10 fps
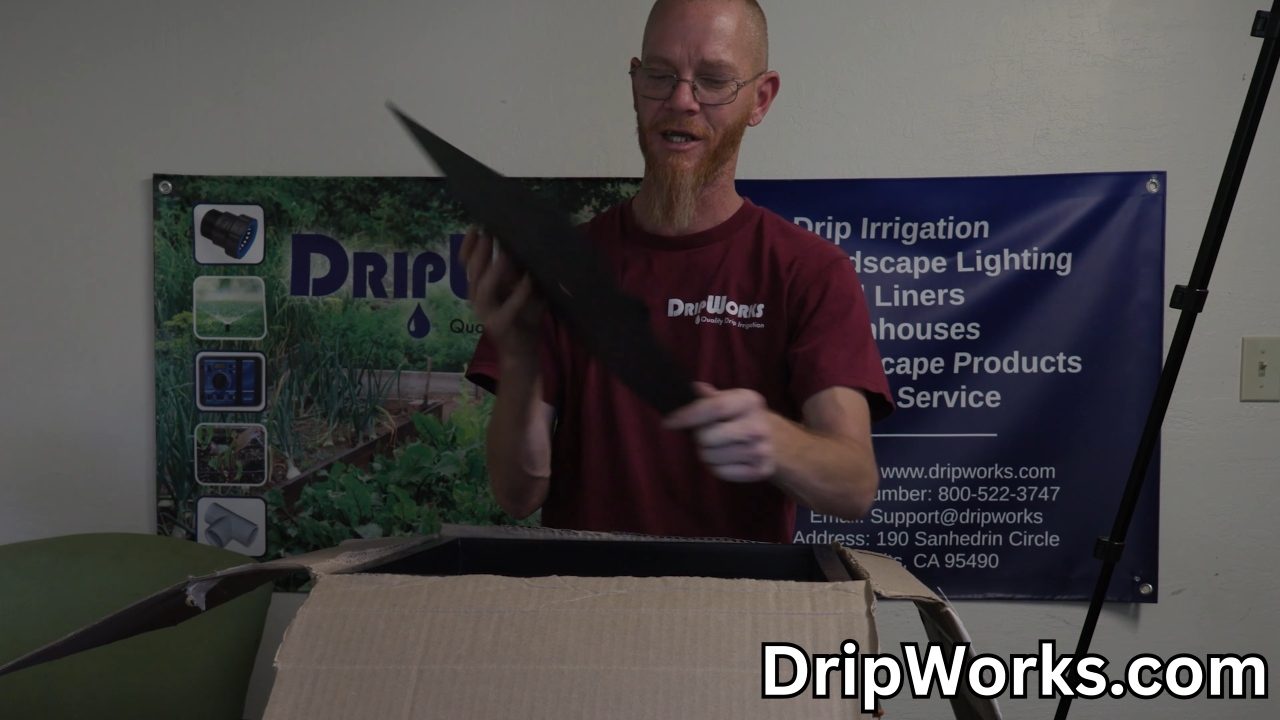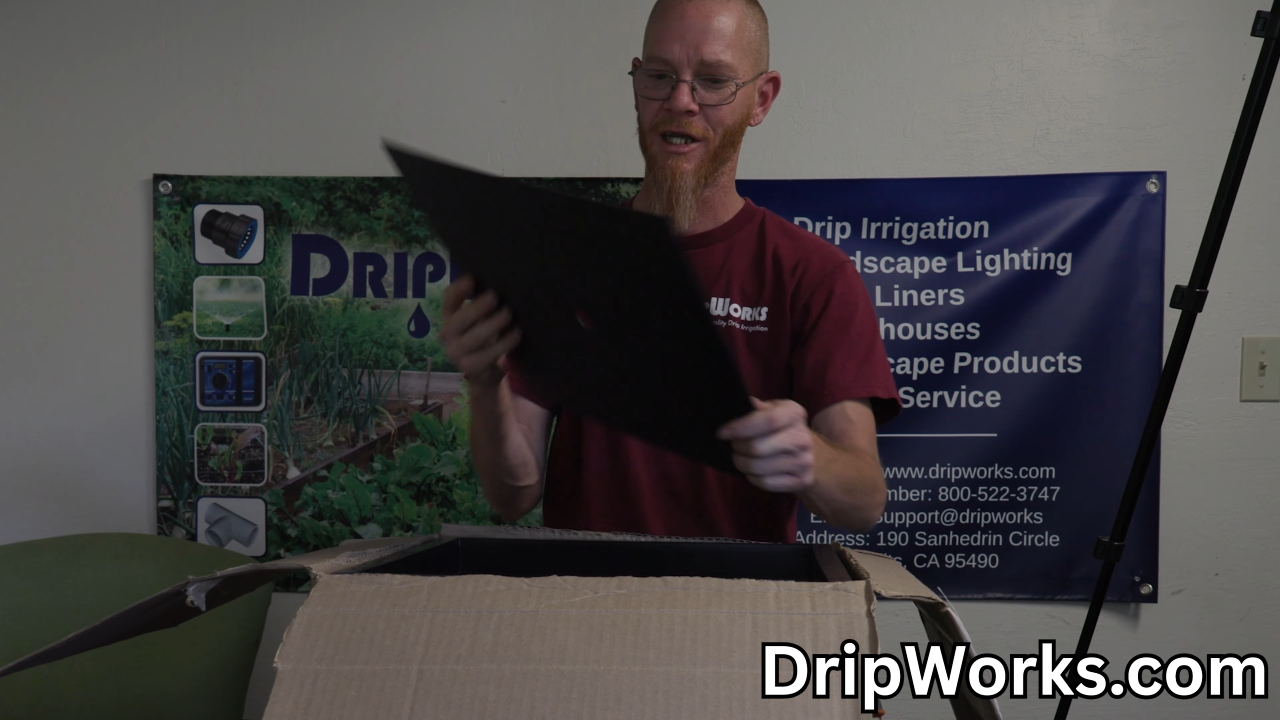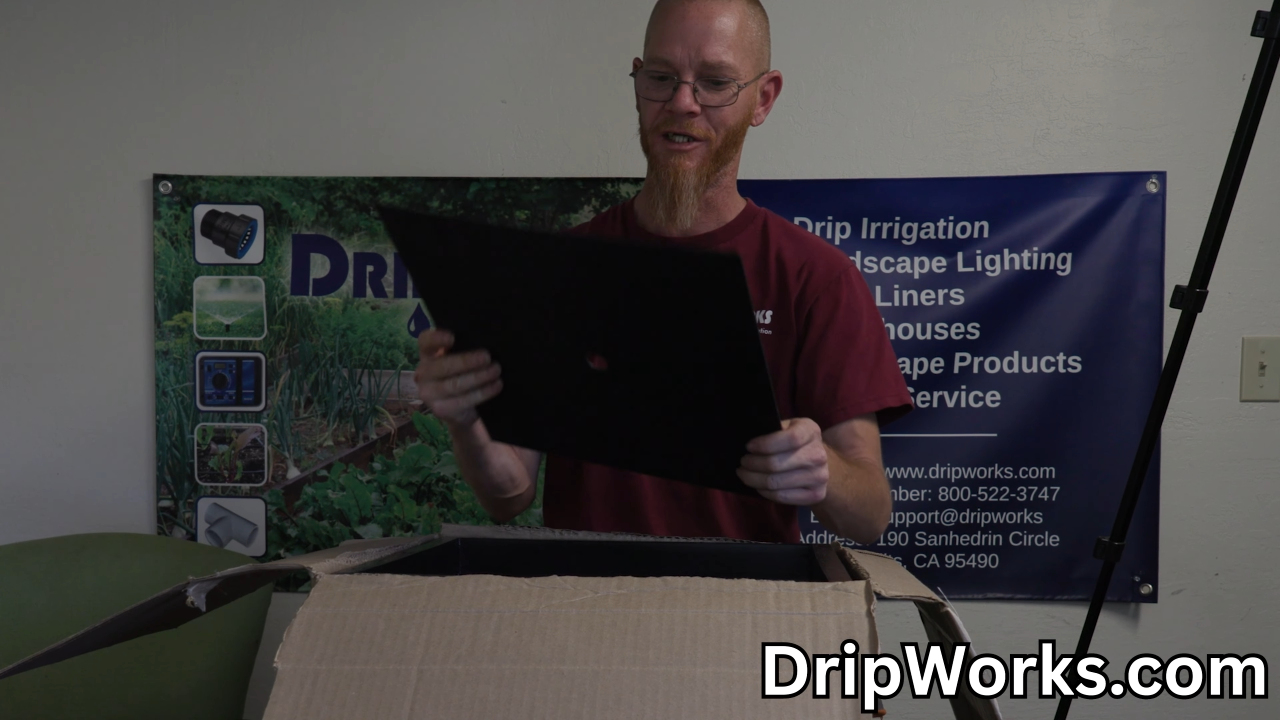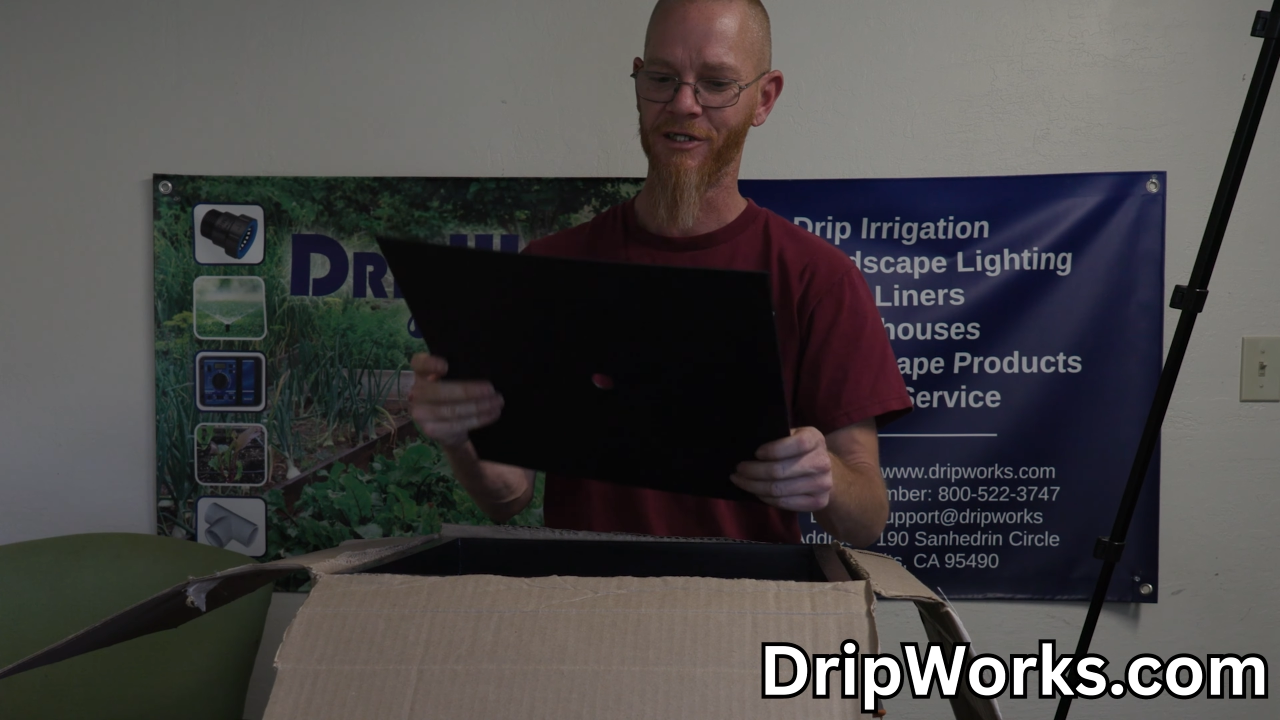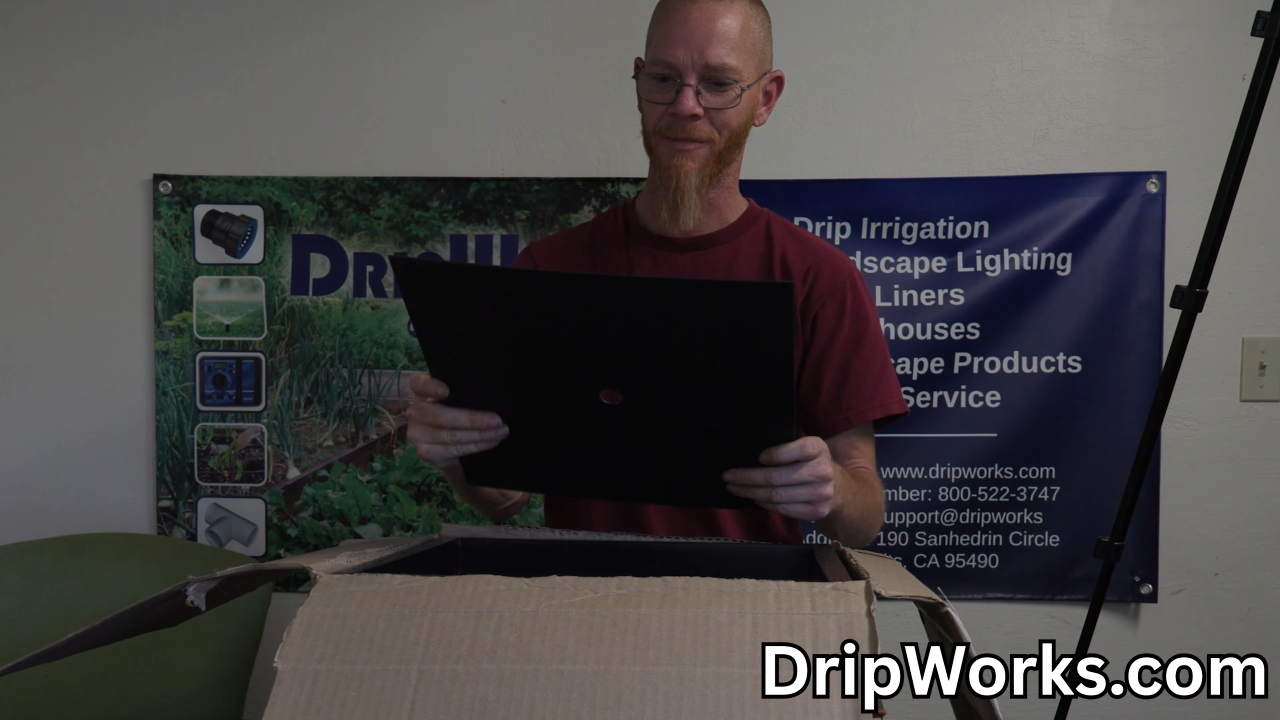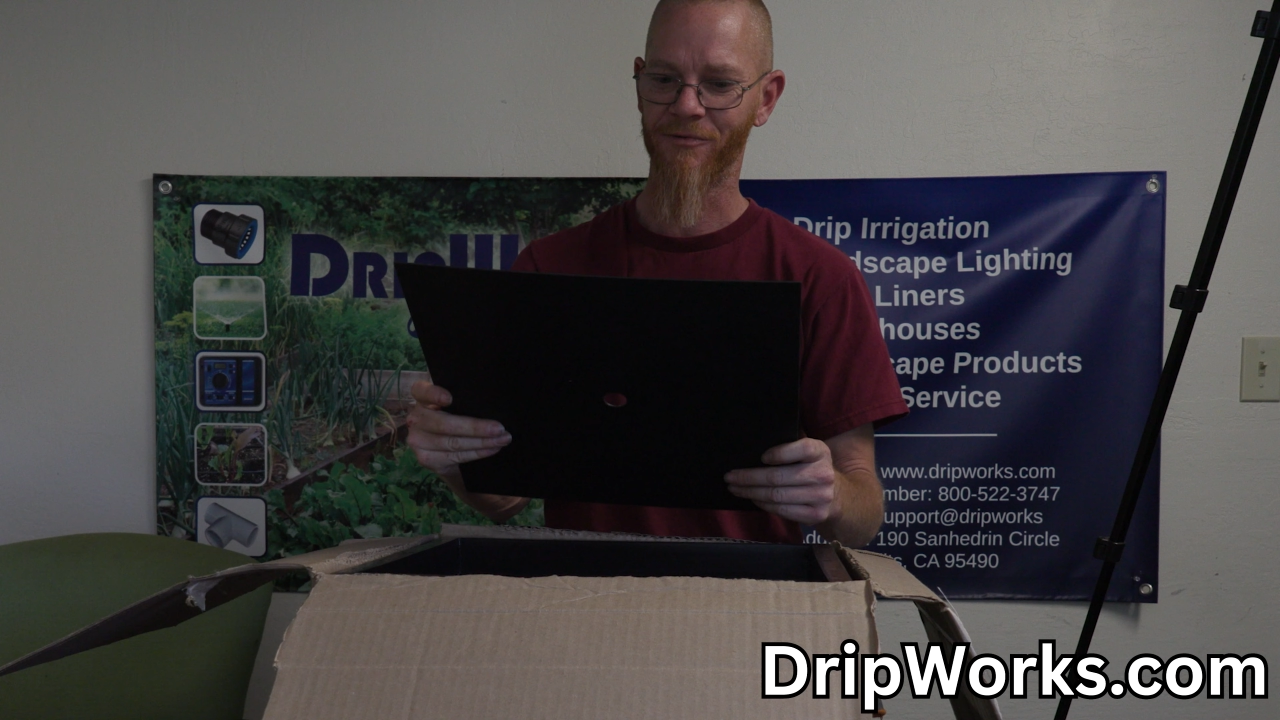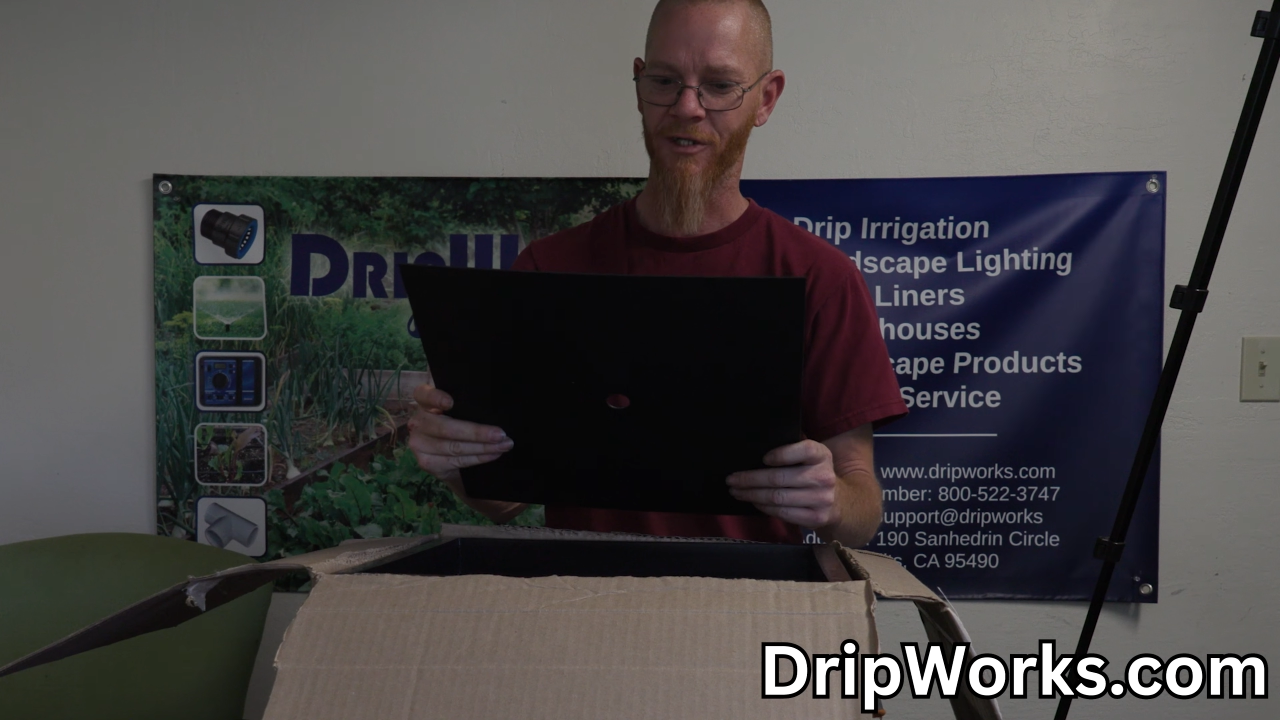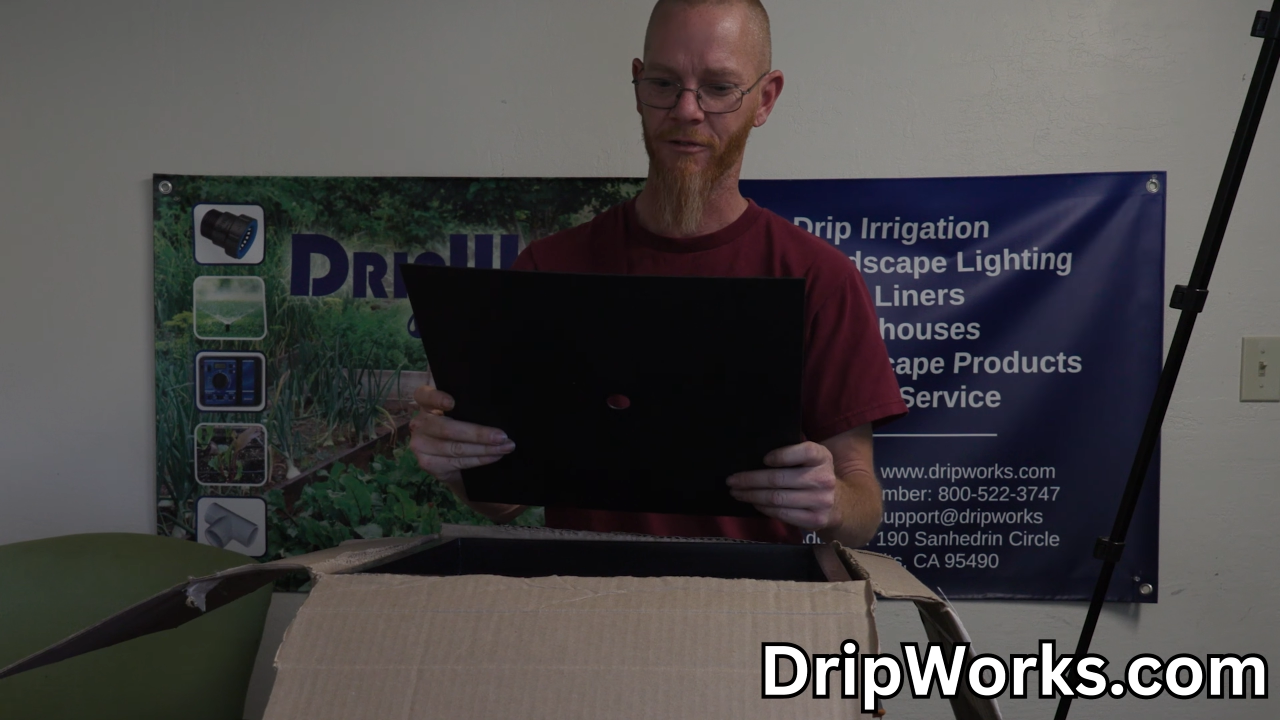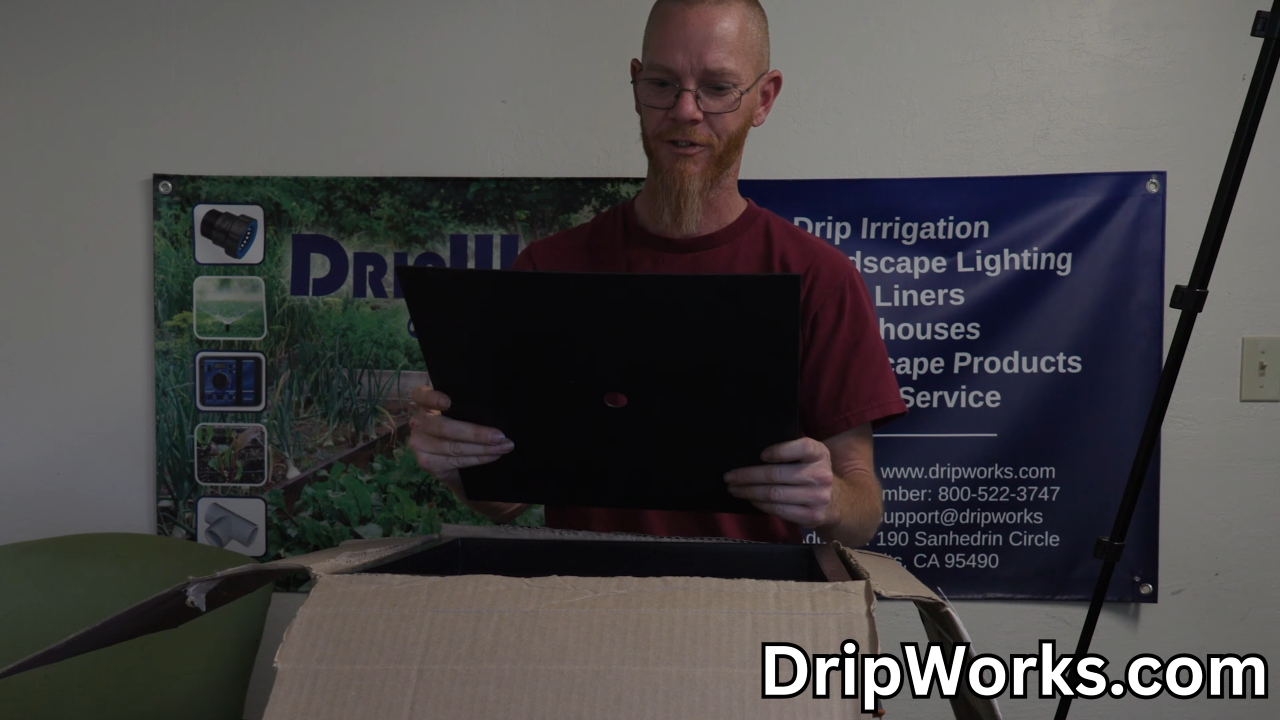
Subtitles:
handy tips there,